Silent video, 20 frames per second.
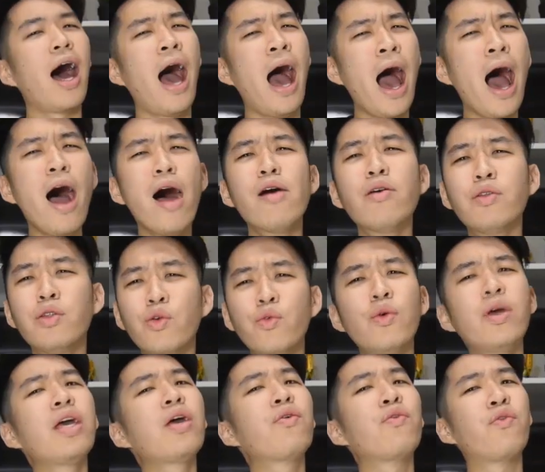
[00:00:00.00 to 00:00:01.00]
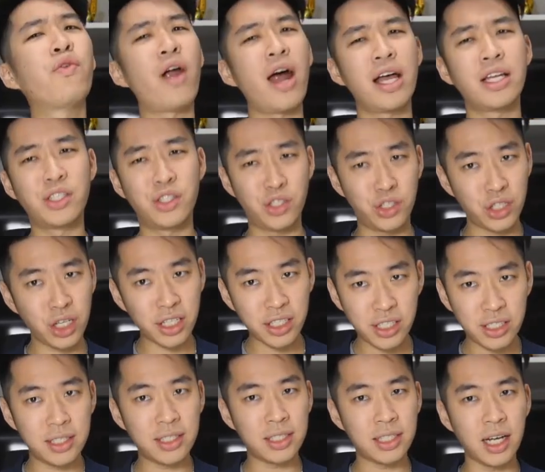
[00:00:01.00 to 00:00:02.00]
How do we
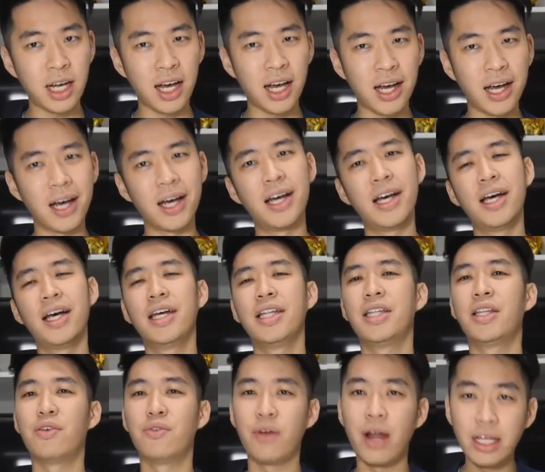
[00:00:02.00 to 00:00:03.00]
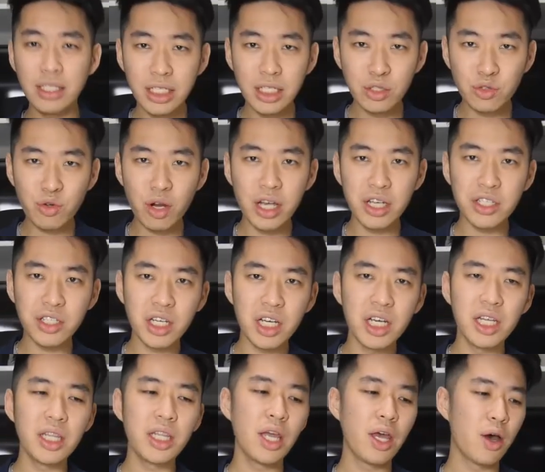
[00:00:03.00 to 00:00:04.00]
register? The
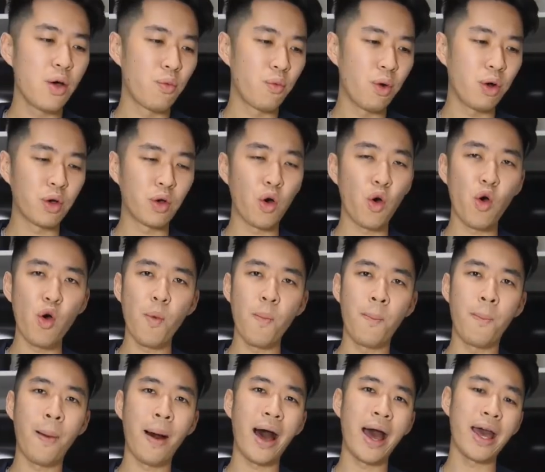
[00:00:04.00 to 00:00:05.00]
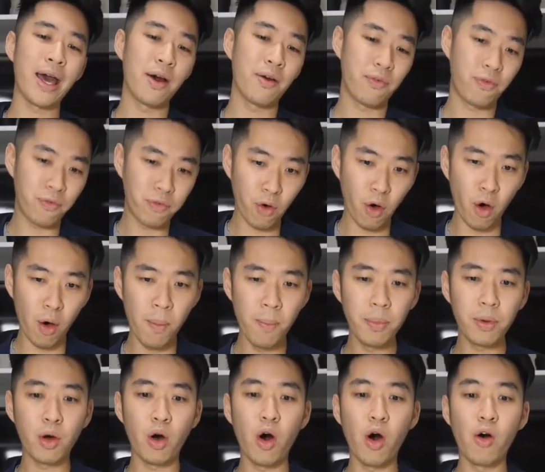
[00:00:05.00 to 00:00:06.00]
registration will go by a
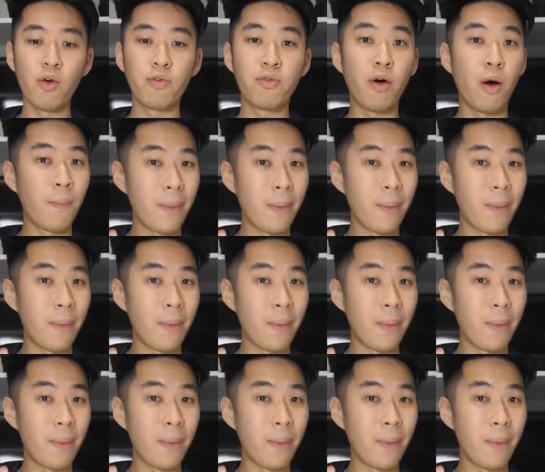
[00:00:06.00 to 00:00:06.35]
form called